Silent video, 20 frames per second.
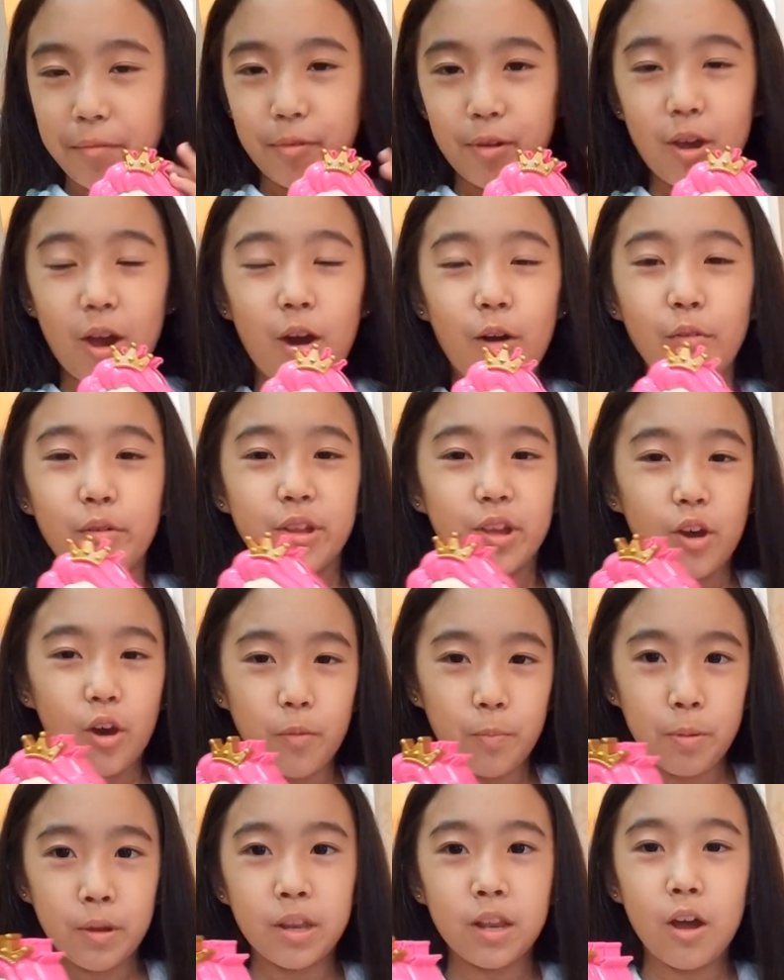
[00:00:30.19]
We already
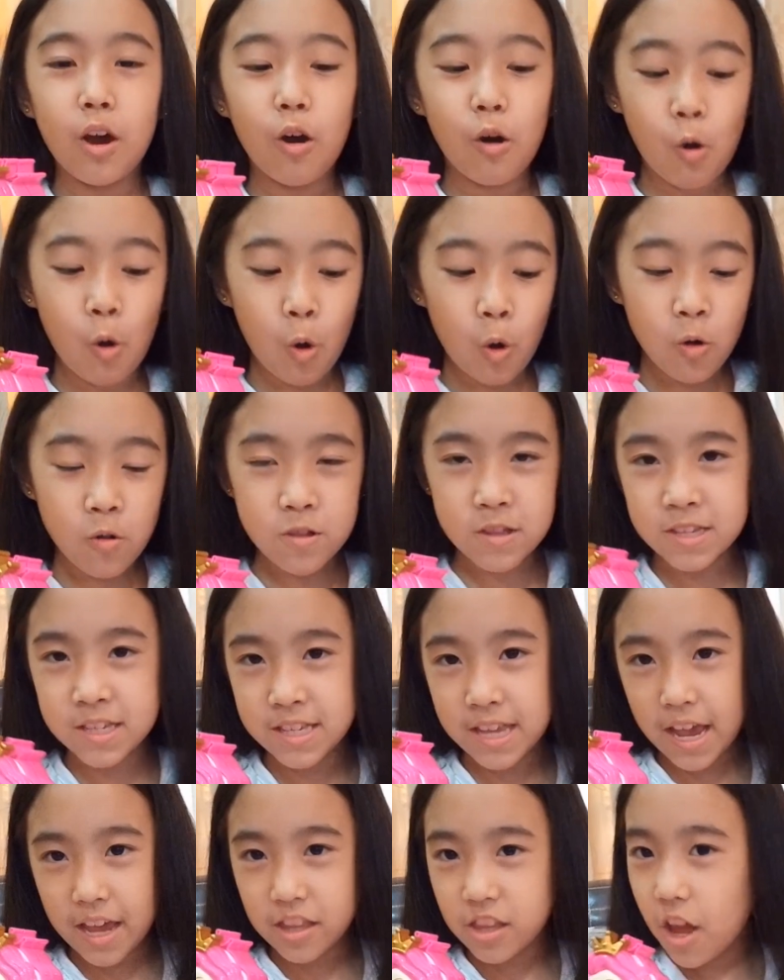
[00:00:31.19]
opened the whole
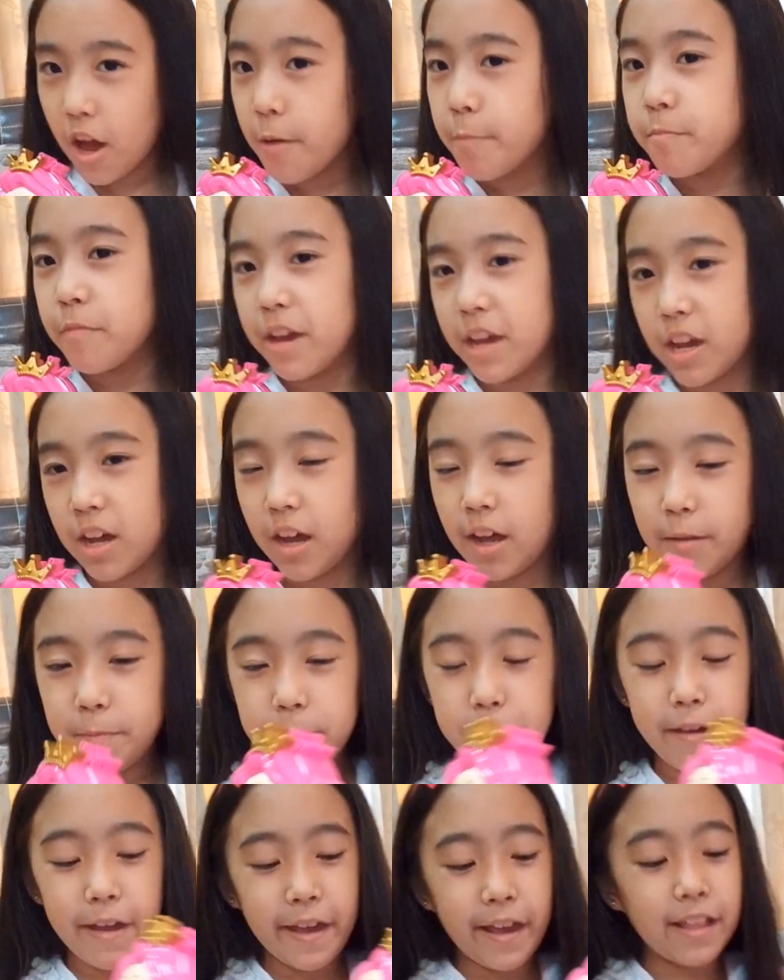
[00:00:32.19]
set of
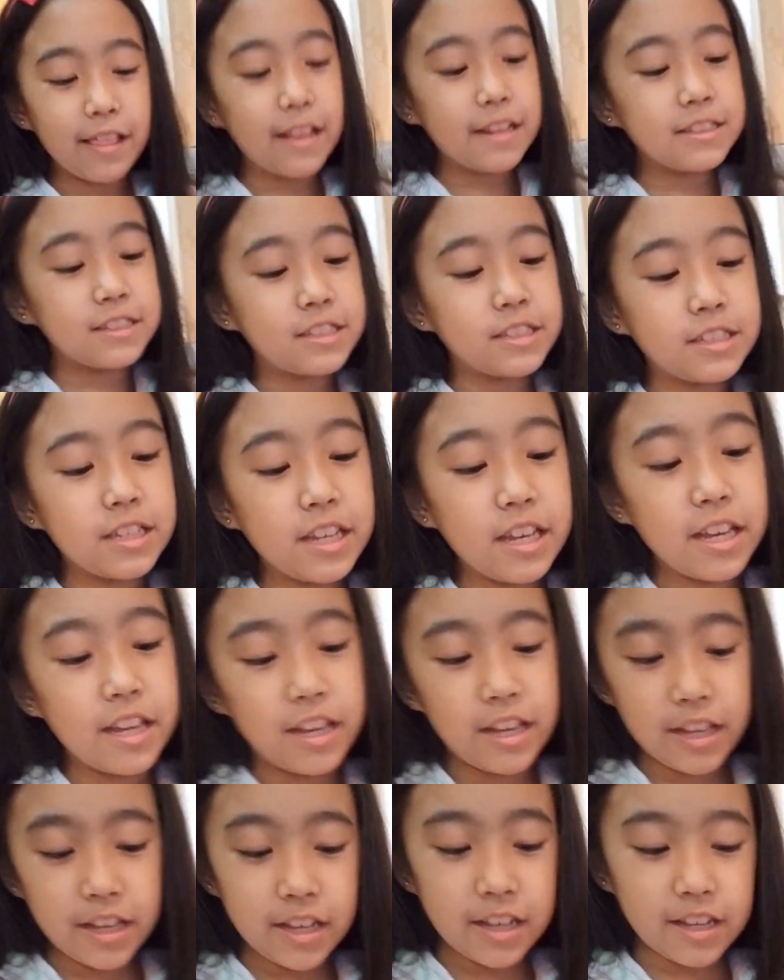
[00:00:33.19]
makeup. And let's
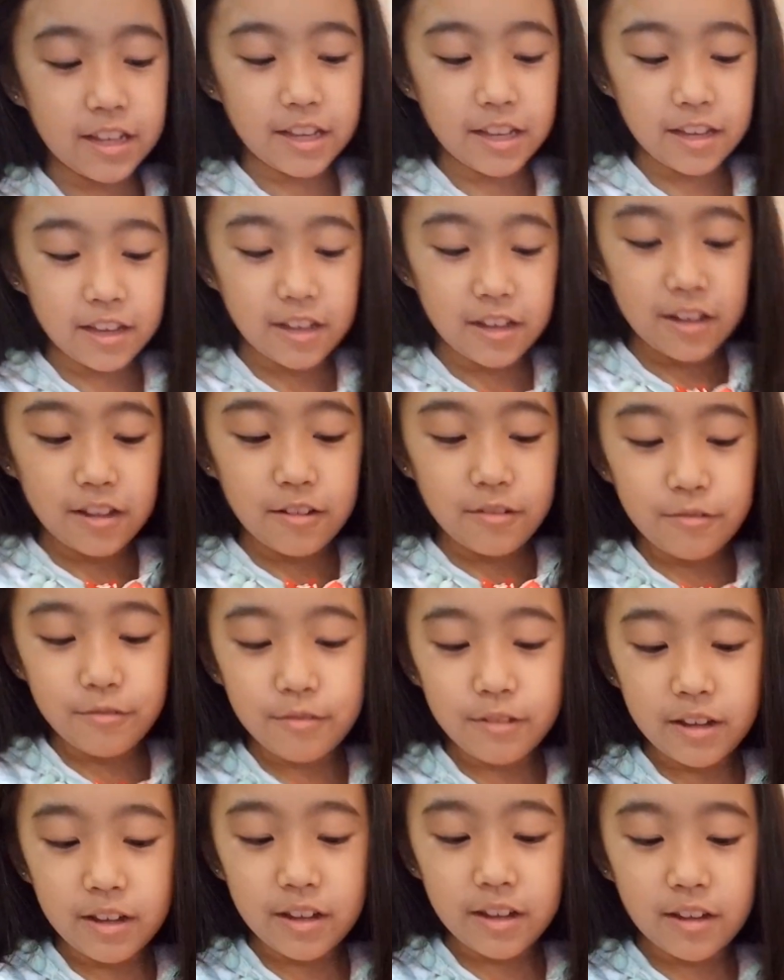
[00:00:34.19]
see.
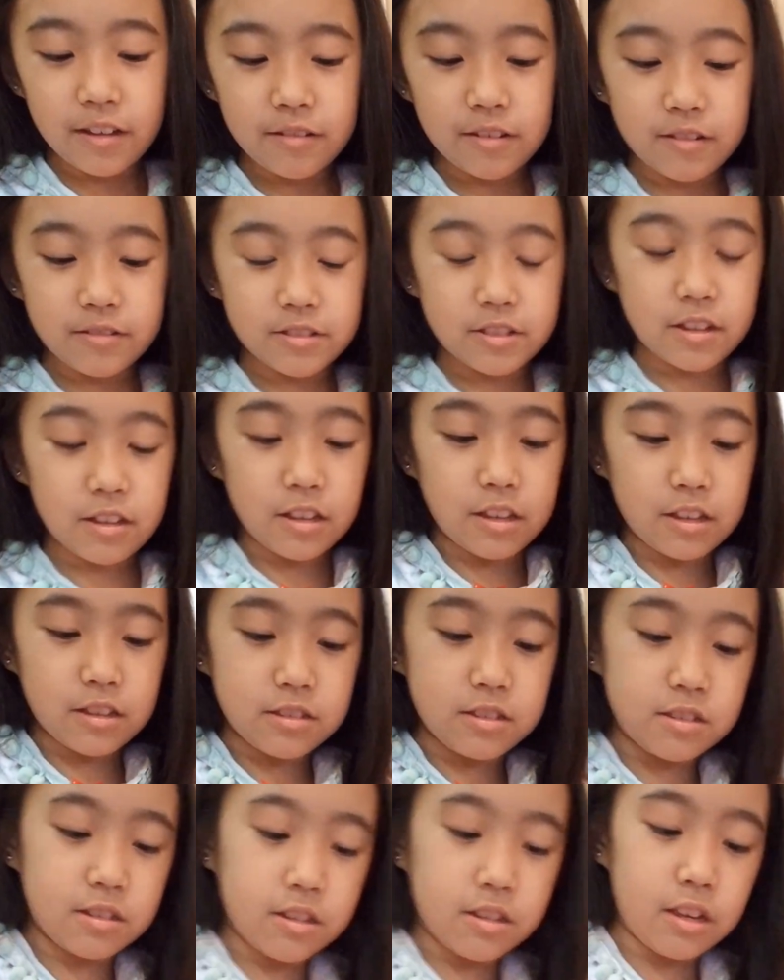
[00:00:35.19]
Whoa, there's
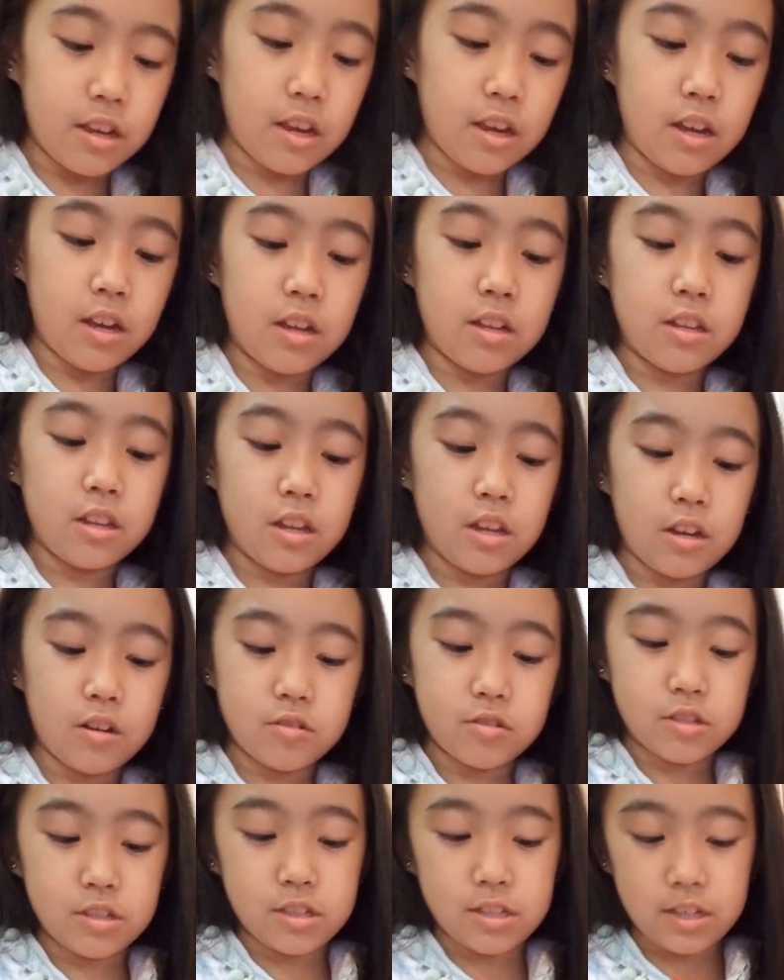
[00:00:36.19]
glitter and
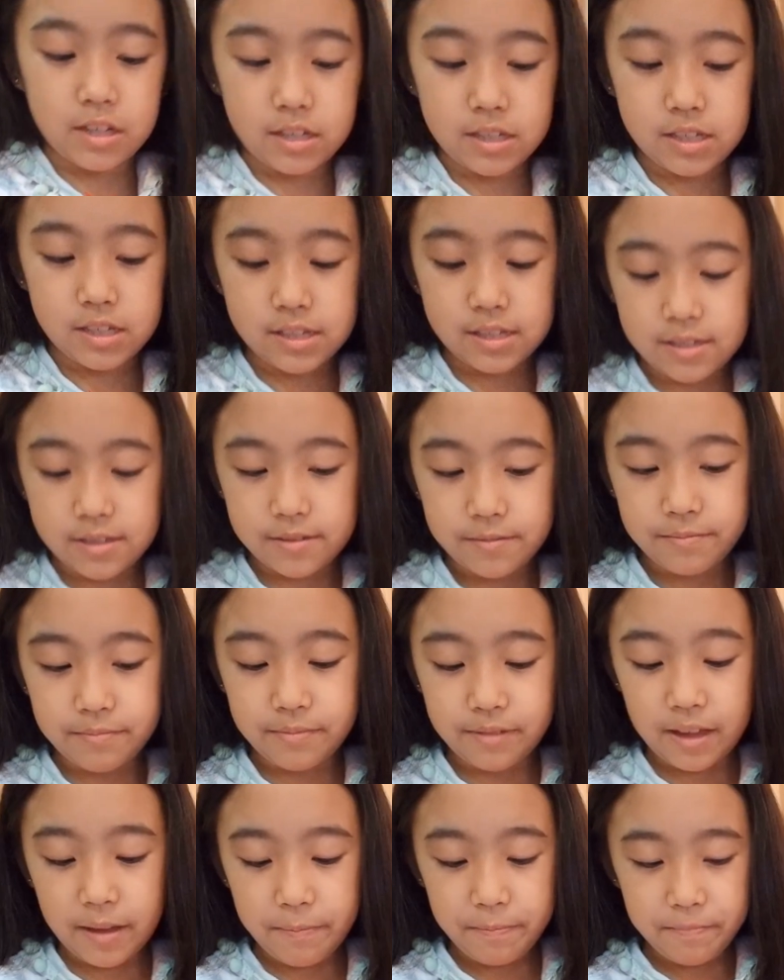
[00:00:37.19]
there's this.
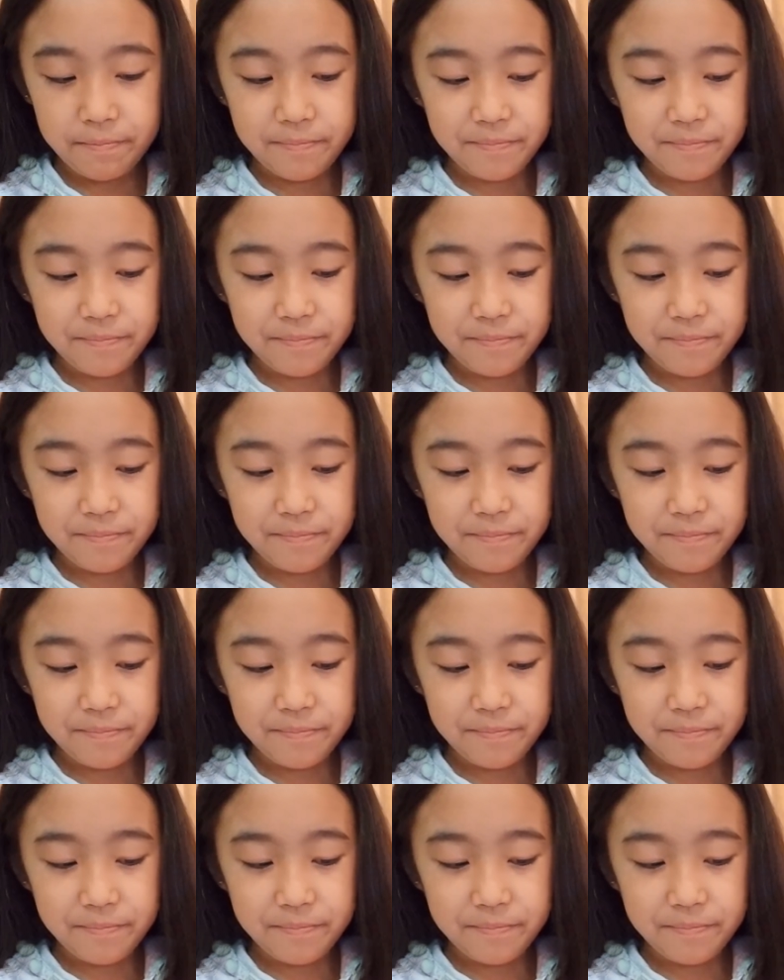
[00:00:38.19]
Yep.